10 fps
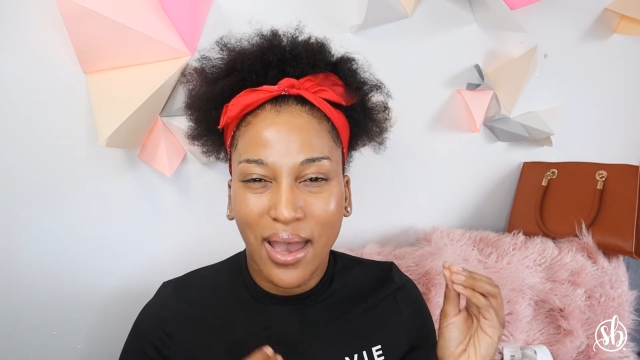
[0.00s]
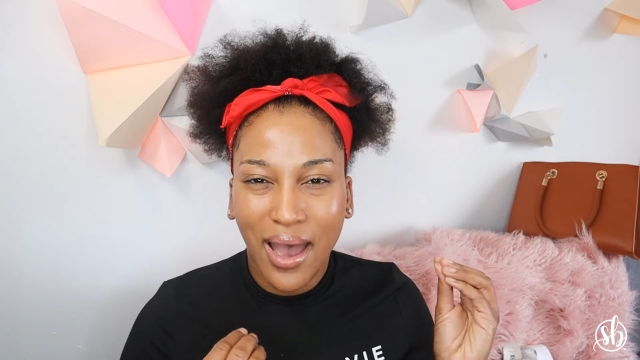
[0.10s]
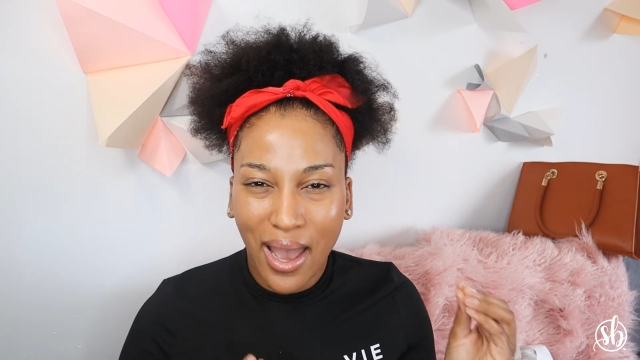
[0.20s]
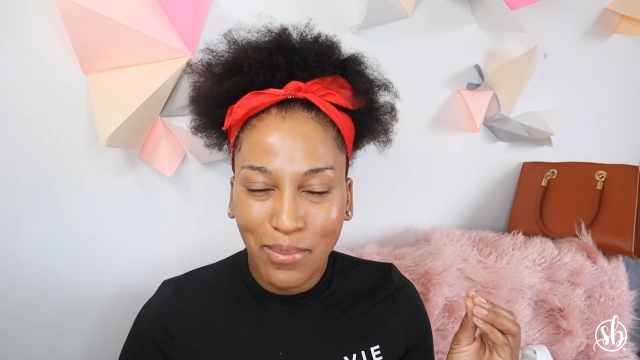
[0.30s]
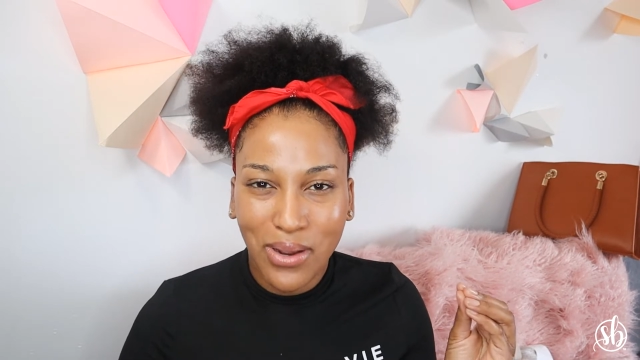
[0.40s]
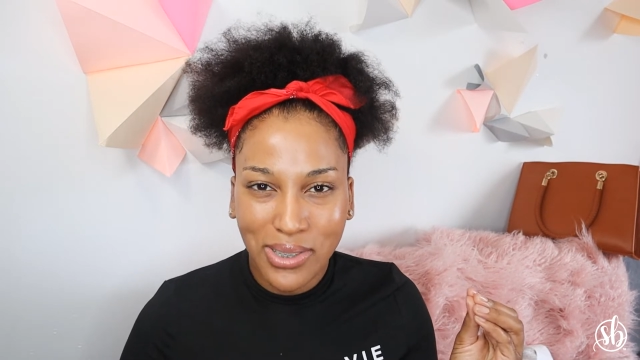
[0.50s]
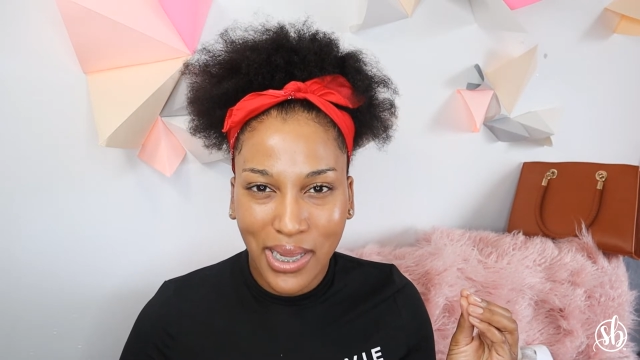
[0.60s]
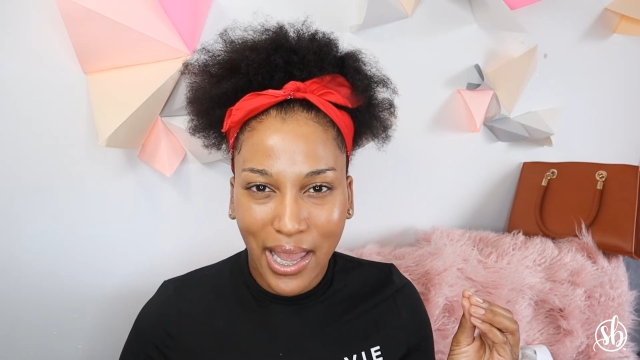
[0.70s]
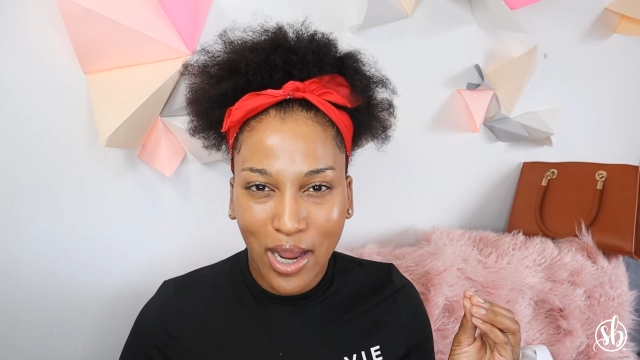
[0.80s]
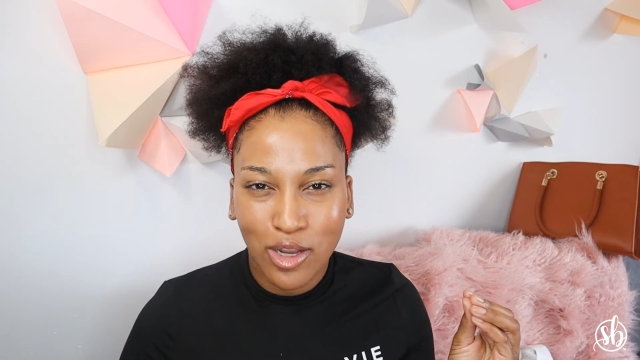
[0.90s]
high
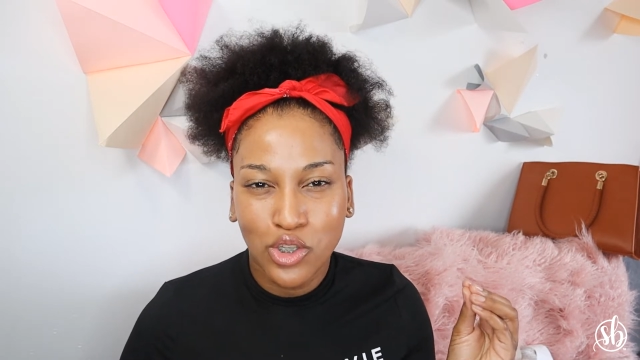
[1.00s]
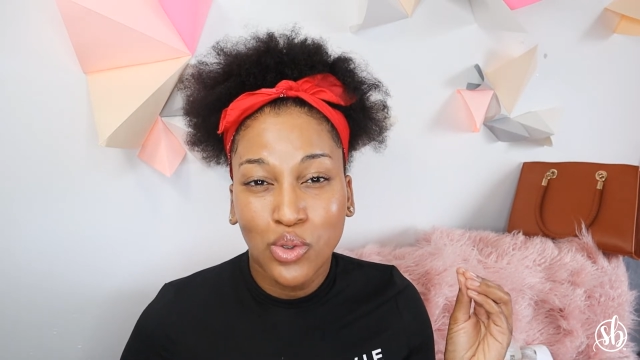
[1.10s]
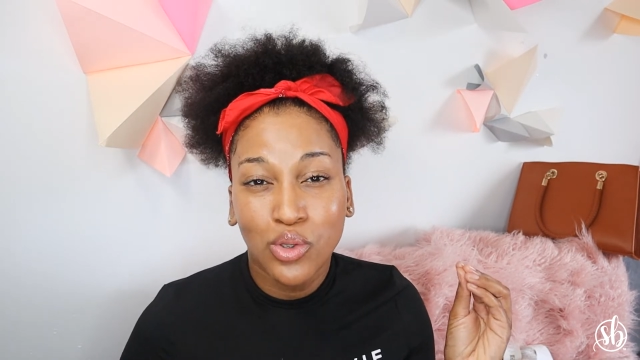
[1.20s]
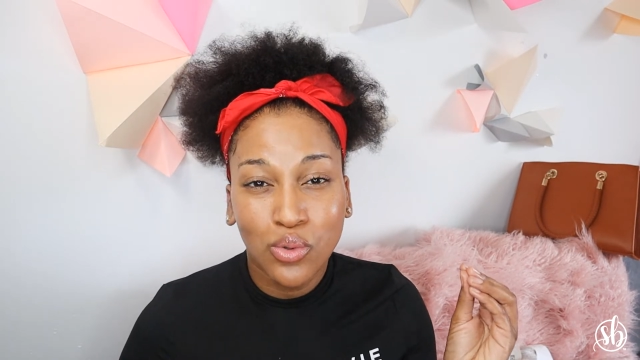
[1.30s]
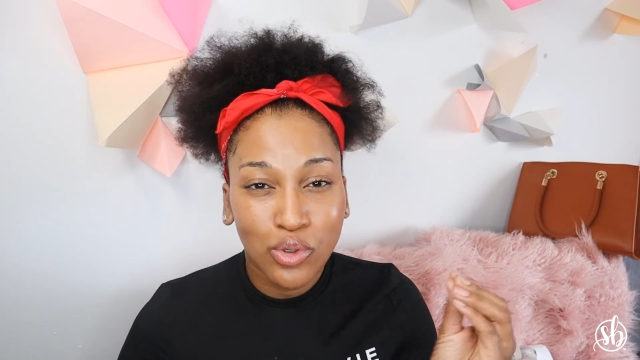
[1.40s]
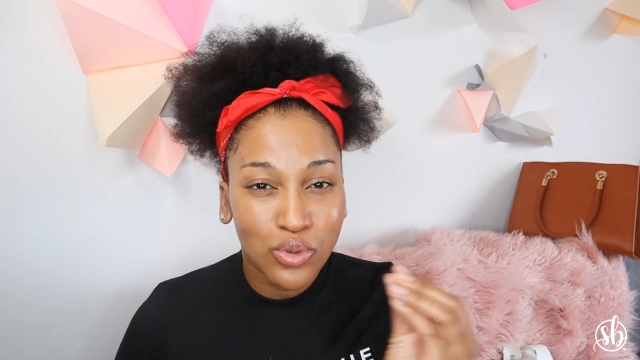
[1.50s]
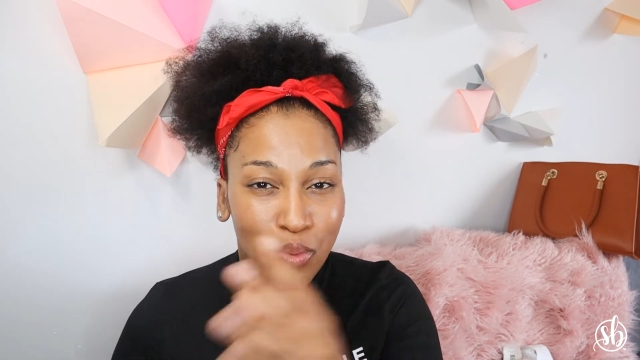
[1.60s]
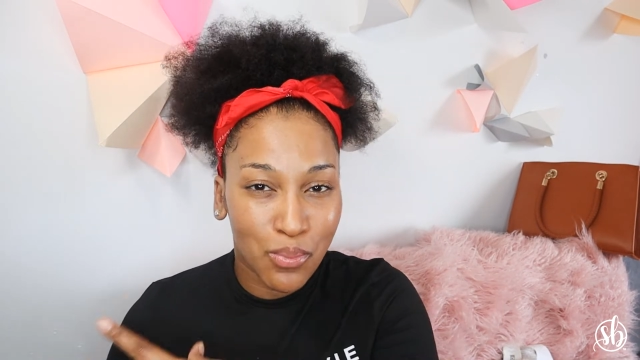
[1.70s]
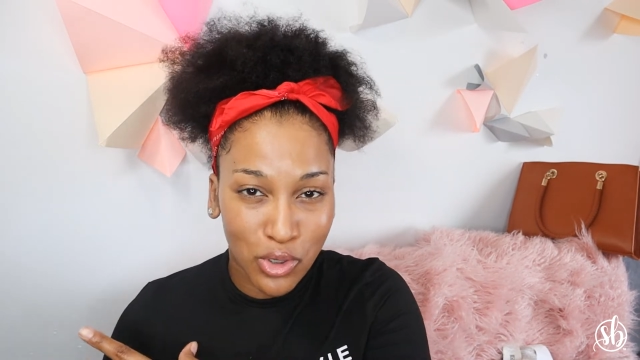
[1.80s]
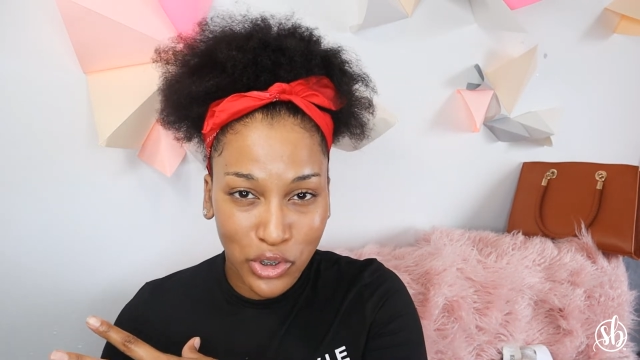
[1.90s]
porosity hair to lose
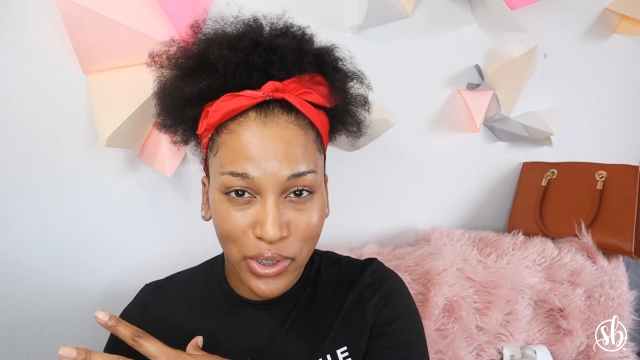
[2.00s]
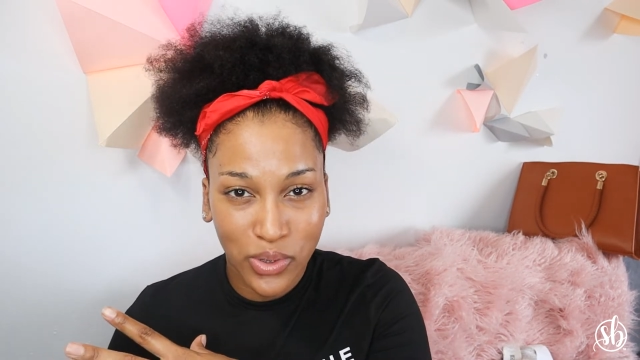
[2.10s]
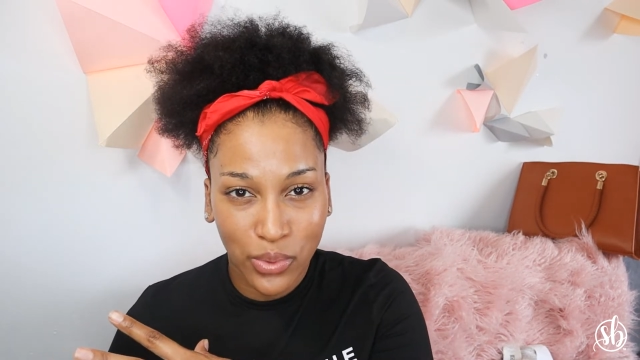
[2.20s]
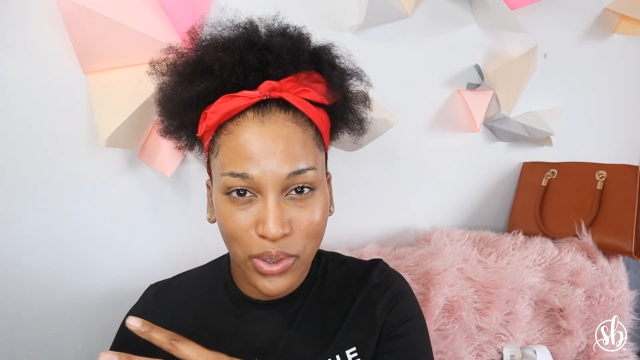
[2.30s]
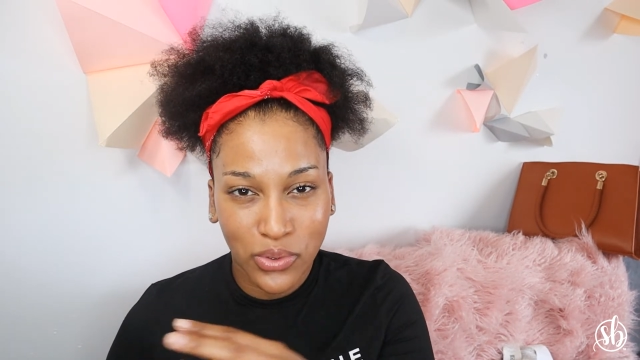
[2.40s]
moisture as well.